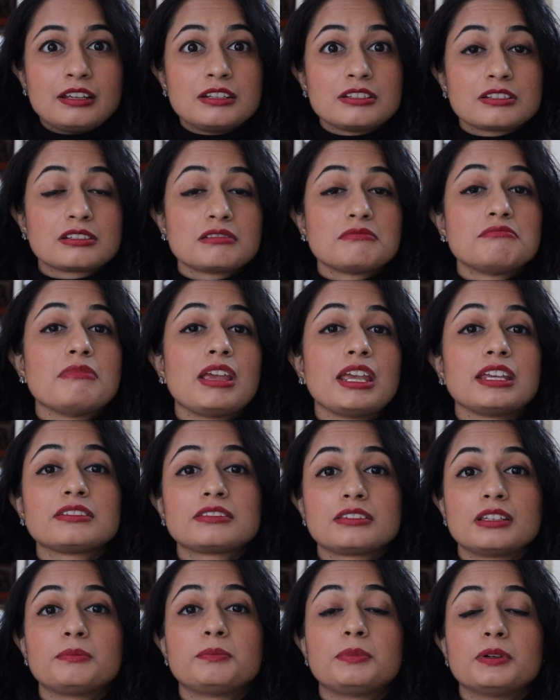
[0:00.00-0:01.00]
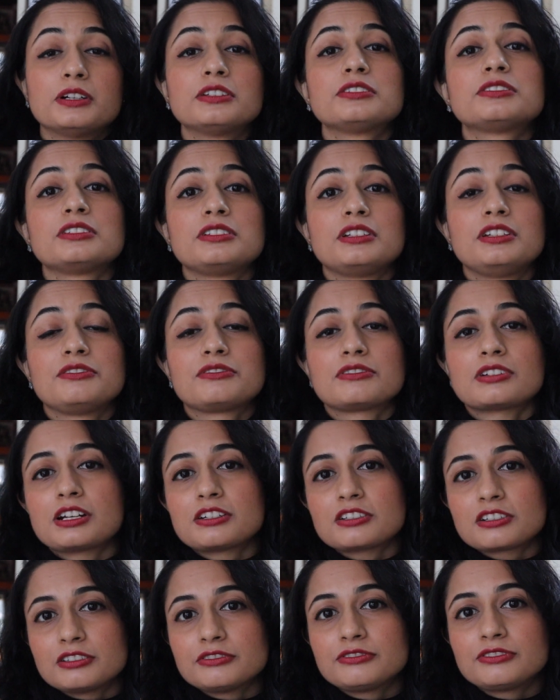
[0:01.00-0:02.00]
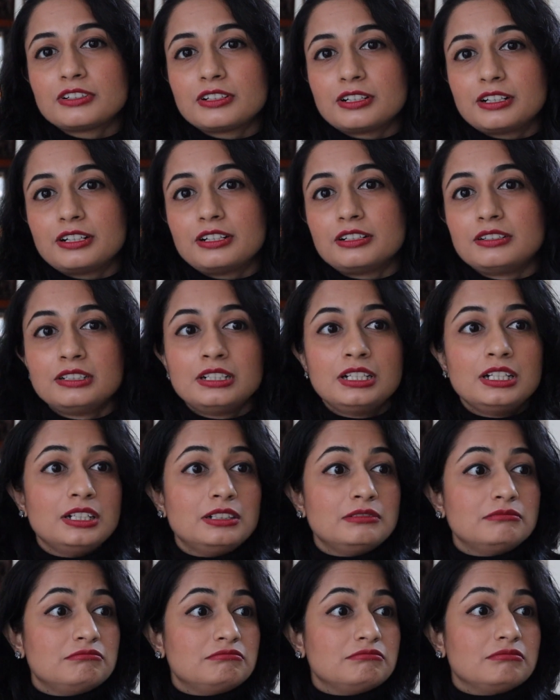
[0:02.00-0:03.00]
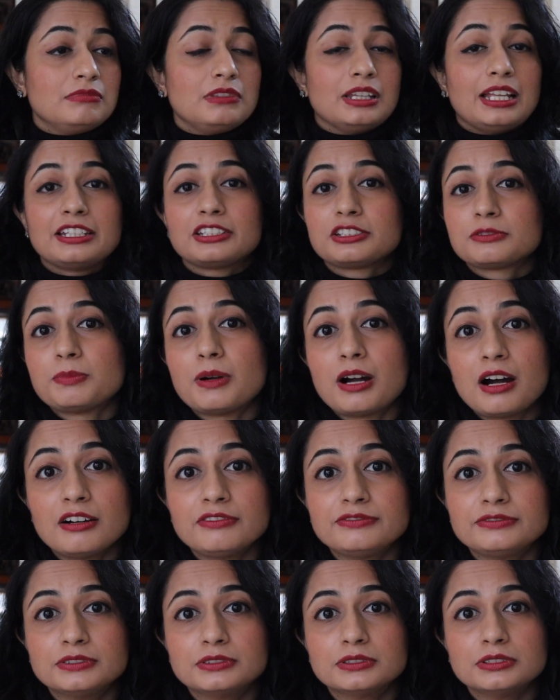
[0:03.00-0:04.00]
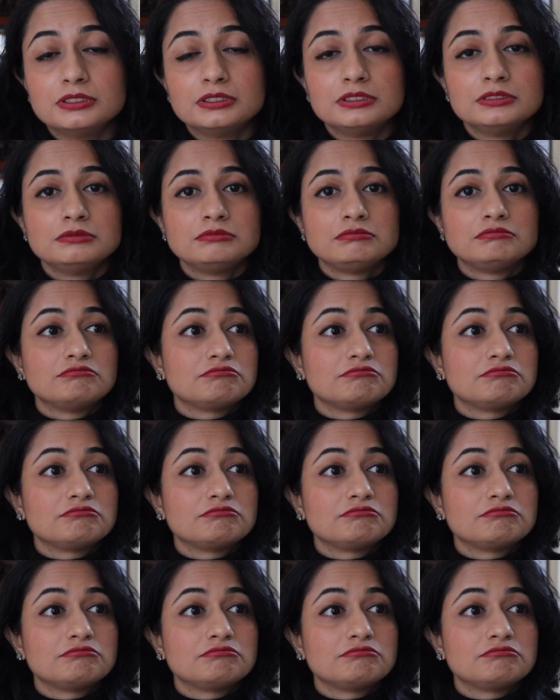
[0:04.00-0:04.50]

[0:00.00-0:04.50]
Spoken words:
She makes the person in front of her less powerful,